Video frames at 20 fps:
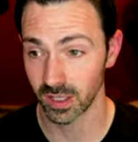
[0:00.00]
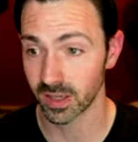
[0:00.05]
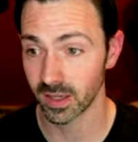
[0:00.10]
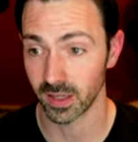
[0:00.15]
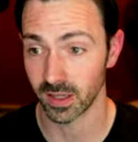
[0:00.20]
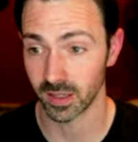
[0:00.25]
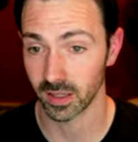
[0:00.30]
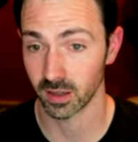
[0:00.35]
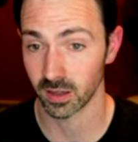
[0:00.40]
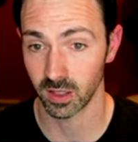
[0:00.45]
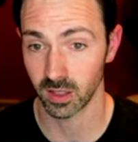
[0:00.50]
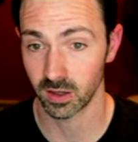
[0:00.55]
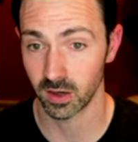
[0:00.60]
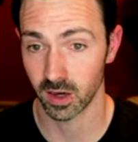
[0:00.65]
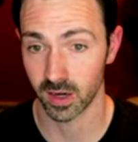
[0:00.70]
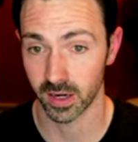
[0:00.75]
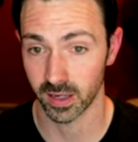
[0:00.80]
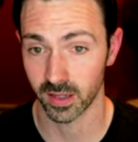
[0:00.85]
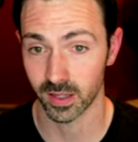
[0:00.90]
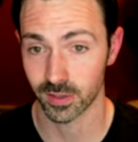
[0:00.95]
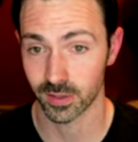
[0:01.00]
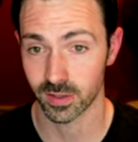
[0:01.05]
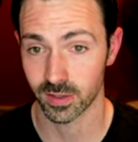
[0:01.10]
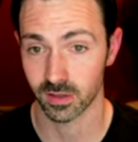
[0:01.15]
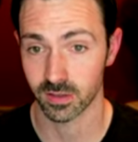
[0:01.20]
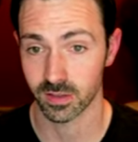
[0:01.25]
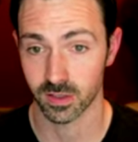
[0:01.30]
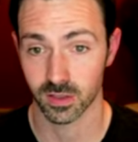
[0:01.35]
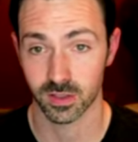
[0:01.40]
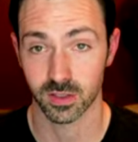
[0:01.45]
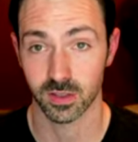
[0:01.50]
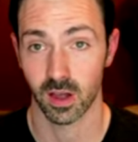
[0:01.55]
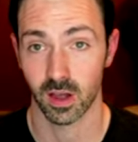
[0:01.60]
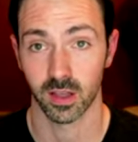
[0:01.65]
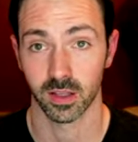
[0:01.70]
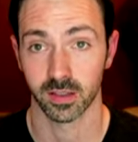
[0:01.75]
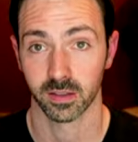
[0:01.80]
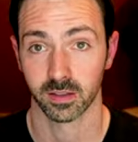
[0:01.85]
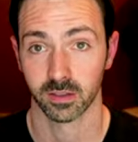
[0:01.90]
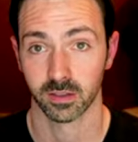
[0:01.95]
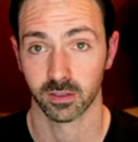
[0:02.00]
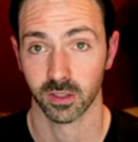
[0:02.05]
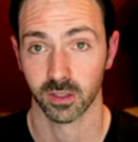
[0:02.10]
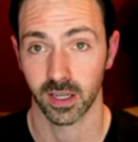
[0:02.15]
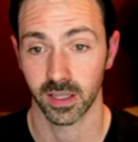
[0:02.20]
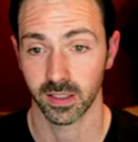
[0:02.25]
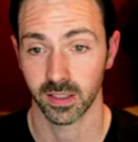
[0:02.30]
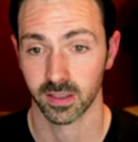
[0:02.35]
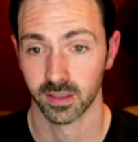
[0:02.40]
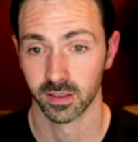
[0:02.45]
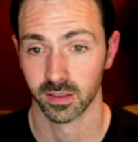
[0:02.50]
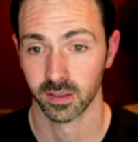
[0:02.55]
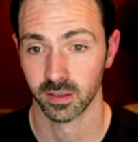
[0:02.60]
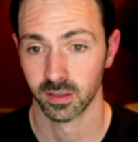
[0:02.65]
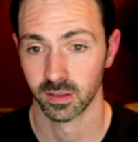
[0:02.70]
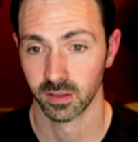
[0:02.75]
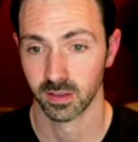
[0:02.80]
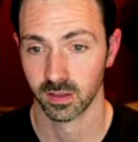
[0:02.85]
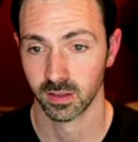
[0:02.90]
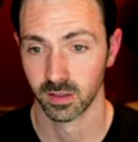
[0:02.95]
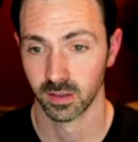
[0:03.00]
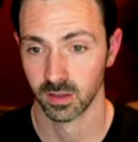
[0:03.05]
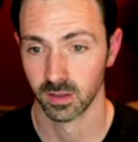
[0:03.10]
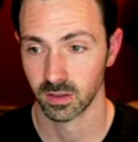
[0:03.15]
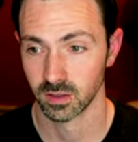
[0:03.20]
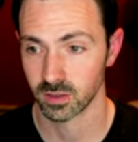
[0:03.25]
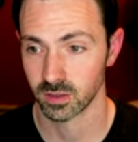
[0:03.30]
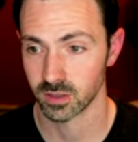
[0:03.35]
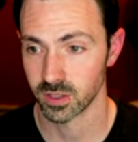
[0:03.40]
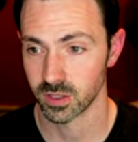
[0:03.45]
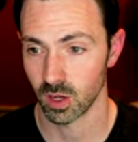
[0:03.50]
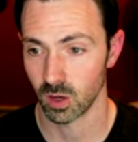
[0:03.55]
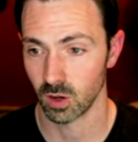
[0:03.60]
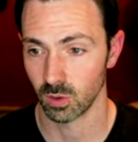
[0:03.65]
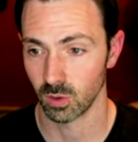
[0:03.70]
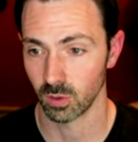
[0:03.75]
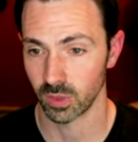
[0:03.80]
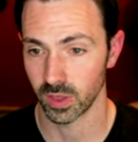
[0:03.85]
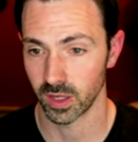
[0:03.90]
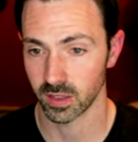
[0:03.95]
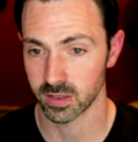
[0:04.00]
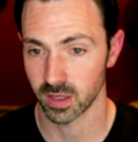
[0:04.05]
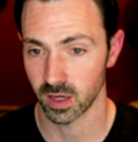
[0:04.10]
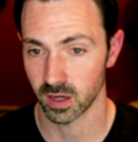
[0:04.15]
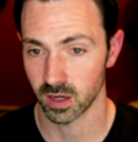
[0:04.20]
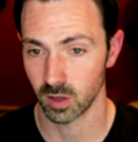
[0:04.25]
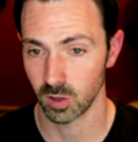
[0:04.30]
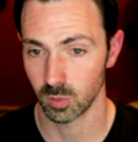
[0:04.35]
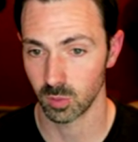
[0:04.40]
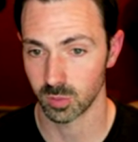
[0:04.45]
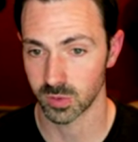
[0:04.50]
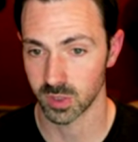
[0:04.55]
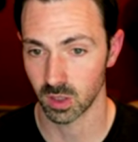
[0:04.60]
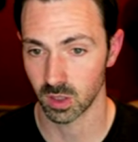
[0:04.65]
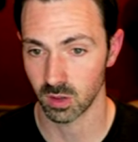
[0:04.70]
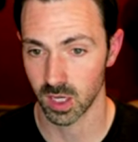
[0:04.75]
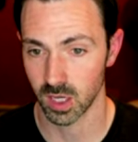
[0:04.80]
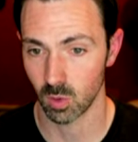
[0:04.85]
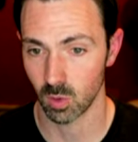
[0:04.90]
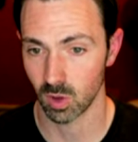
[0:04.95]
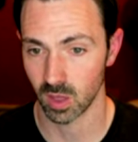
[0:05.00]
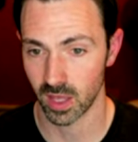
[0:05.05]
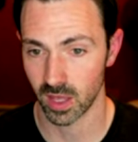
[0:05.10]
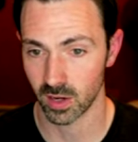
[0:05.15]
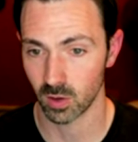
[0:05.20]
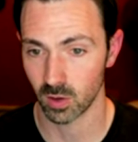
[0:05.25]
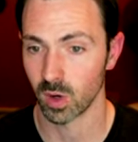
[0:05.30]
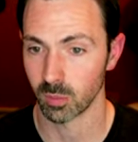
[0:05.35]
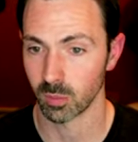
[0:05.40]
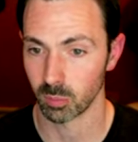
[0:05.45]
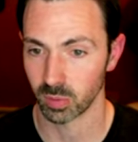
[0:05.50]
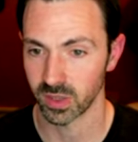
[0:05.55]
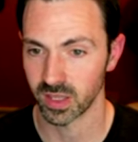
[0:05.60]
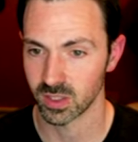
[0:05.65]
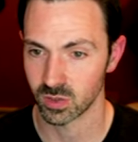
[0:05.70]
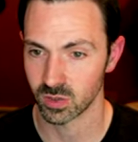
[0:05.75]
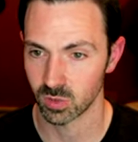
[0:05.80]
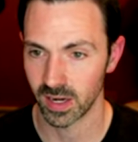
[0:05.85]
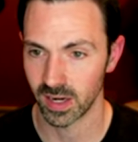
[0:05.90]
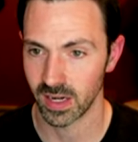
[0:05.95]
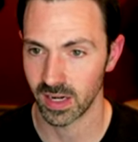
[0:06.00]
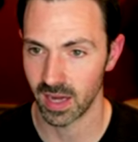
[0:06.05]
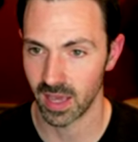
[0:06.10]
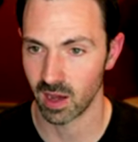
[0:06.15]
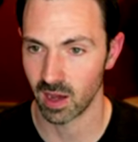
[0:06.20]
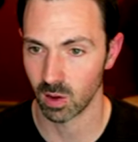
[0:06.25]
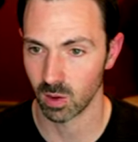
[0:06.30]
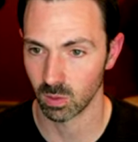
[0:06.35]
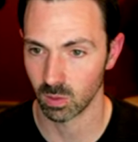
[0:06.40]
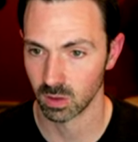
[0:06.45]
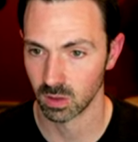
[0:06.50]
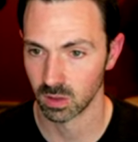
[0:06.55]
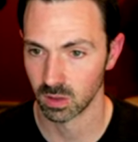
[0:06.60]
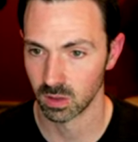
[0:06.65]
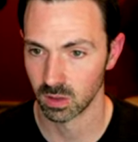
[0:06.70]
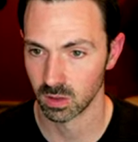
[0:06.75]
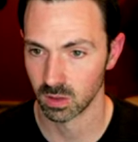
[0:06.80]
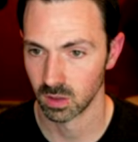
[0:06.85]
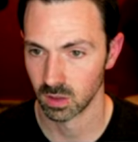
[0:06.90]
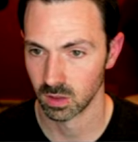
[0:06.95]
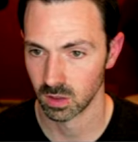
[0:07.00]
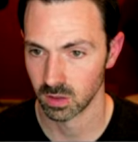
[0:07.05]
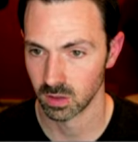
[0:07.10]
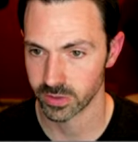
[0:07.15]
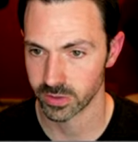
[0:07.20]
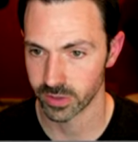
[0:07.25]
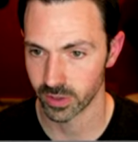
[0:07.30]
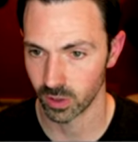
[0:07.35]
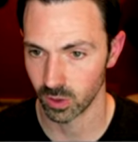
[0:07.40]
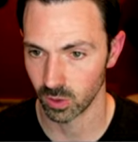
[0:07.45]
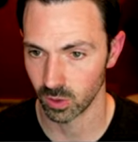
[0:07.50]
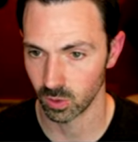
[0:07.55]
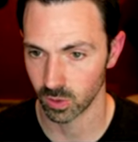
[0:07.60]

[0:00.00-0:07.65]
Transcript: on, click on it, it starts installing, right? So then it's like, oops, okay, well, I don't to play this right now. So